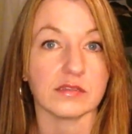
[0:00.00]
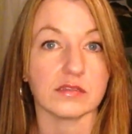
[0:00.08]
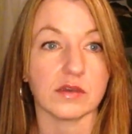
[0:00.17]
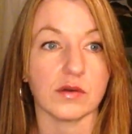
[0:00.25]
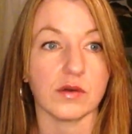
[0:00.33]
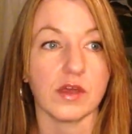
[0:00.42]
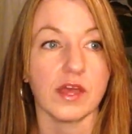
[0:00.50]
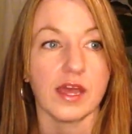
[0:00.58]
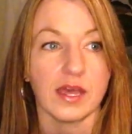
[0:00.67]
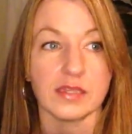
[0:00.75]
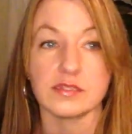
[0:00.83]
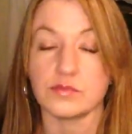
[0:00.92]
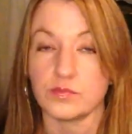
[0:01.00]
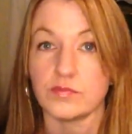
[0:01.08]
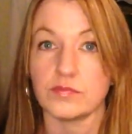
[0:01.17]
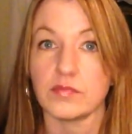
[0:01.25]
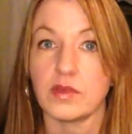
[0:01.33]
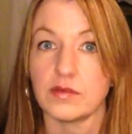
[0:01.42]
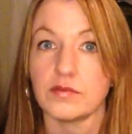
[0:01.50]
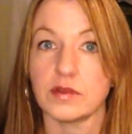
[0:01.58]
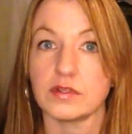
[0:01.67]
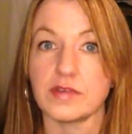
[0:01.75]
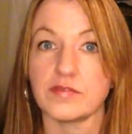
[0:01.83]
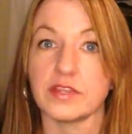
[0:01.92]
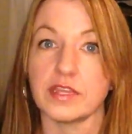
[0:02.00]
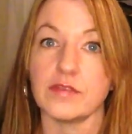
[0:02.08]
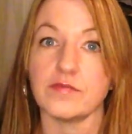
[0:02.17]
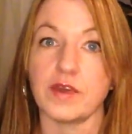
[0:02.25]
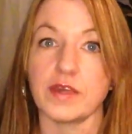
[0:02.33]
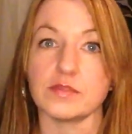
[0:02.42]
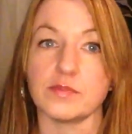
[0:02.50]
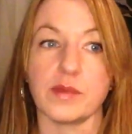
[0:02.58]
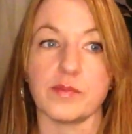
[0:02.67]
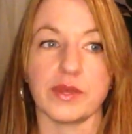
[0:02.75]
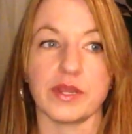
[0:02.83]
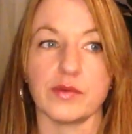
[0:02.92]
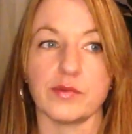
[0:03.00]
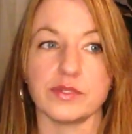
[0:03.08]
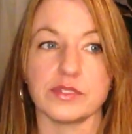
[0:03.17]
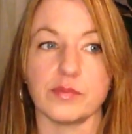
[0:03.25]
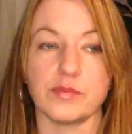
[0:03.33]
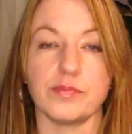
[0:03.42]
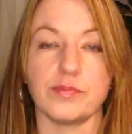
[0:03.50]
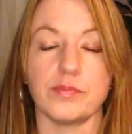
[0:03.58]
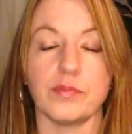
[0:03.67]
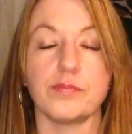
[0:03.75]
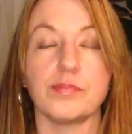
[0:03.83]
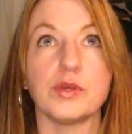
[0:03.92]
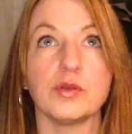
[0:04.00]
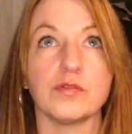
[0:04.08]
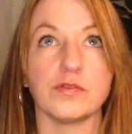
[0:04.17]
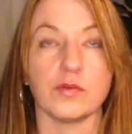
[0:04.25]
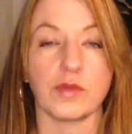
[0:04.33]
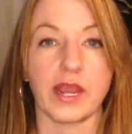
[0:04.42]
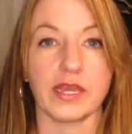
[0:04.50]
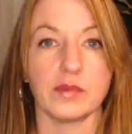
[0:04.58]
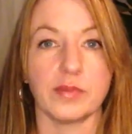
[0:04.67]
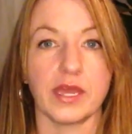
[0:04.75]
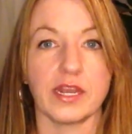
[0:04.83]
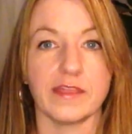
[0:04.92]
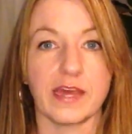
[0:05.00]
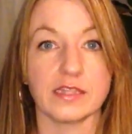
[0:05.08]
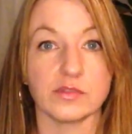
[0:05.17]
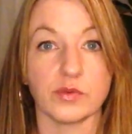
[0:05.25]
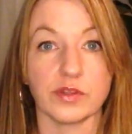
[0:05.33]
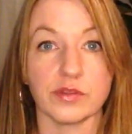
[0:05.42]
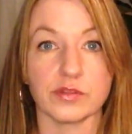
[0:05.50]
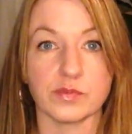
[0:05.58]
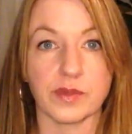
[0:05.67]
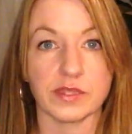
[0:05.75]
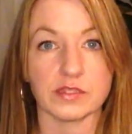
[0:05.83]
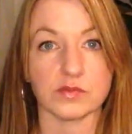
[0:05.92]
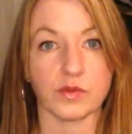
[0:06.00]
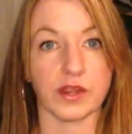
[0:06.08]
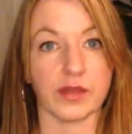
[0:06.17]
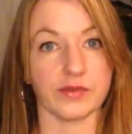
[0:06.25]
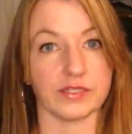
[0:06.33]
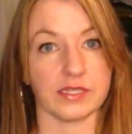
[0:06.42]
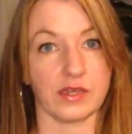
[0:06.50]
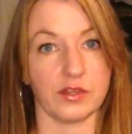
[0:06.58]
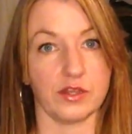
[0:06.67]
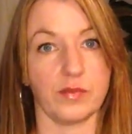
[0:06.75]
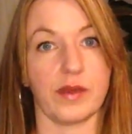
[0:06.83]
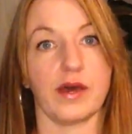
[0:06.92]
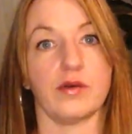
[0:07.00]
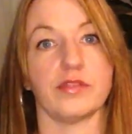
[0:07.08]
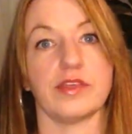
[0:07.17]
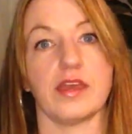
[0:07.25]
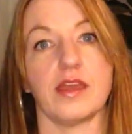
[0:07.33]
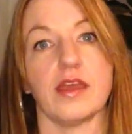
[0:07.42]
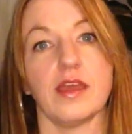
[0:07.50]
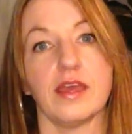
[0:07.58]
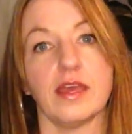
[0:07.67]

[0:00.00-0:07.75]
So that's definitely an investment, but it was a beautiful writing pen, and that's one of those pens where I was telling you about that